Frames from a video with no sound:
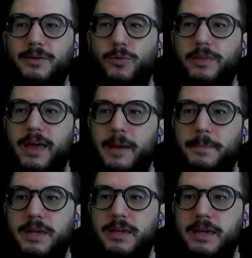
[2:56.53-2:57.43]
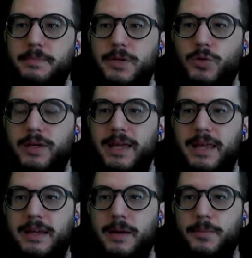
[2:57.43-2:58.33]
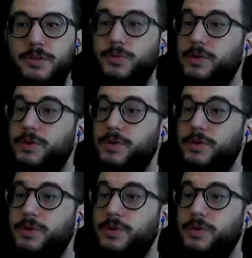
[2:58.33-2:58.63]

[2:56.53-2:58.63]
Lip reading: would that be in between any numbers?